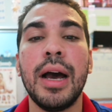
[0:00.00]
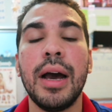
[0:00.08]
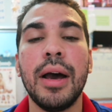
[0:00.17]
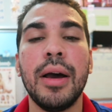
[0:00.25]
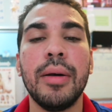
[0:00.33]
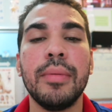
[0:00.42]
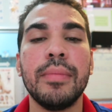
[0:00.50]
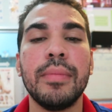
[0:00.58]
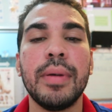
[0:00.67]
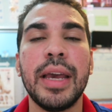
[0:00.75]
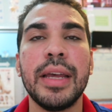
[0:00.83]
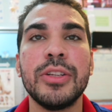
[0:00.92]

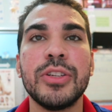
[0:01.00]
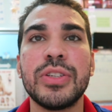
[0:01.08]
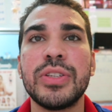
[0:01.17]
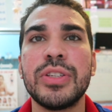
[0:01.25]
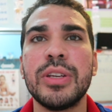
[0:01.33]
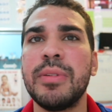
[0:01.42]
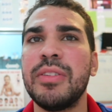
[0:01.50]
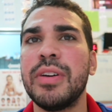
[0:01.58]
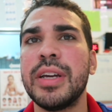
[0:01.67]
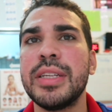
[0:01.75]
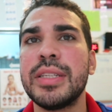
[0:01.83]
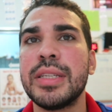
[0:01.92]
and just some
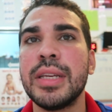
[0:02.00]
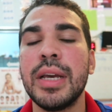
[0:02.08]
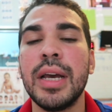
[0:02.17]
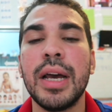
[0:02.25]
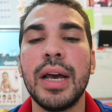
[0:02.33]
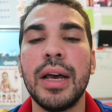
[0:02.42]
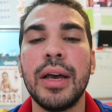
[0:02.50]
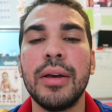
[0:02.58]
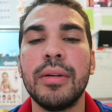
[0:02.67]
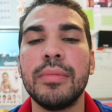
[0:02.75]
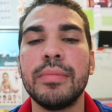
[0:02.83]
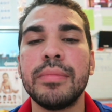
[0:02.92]
advice.
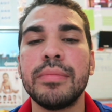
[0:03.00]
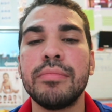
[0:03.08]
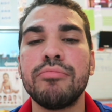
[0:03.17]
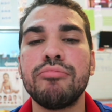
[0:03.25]
I